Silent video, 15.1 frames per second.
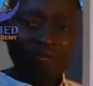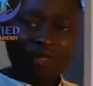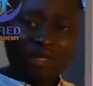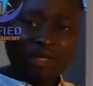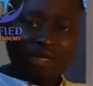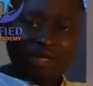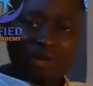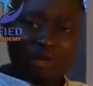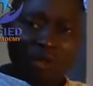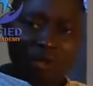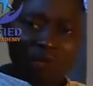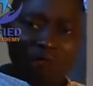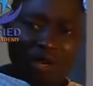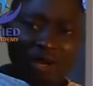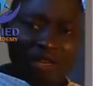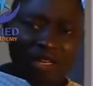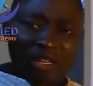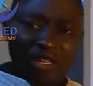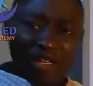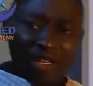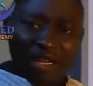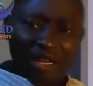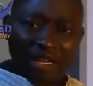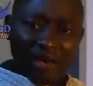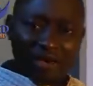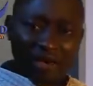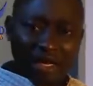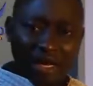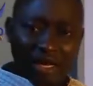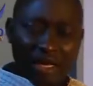This is one very key
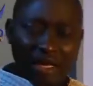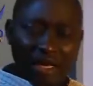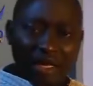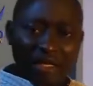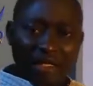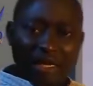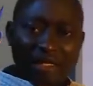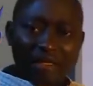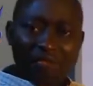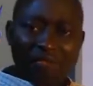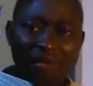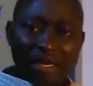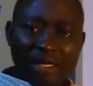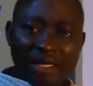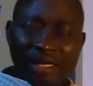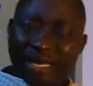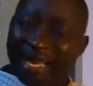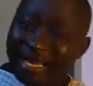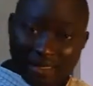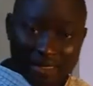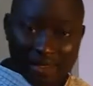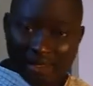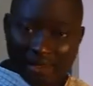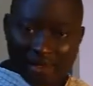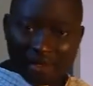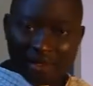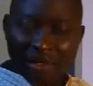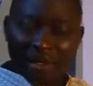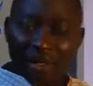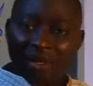area that many candidates
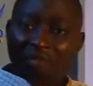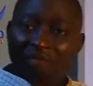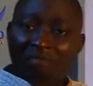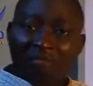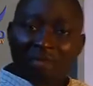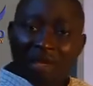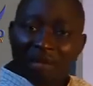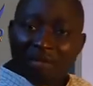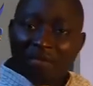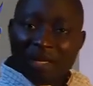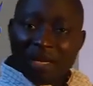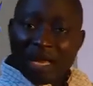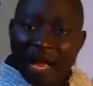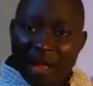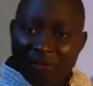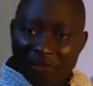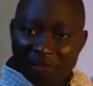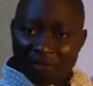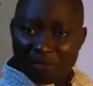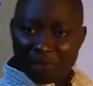may be having